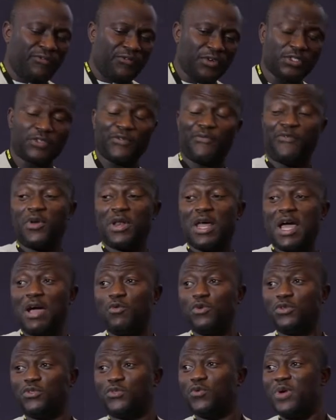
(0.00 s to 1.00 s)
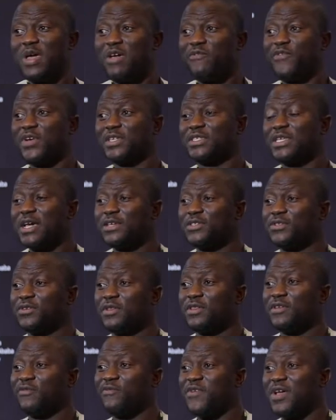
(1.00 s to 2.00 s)
First of all, I want to emphasize
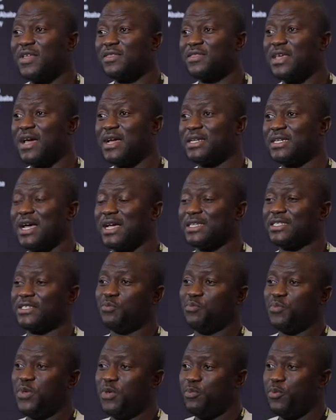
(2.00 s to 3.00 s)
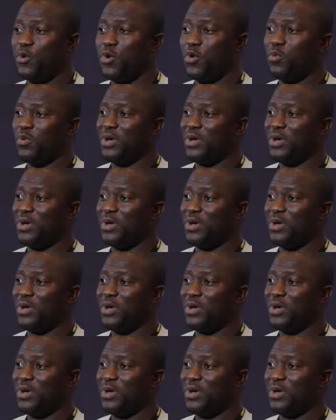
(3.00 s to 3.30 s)
on the fact that as a people,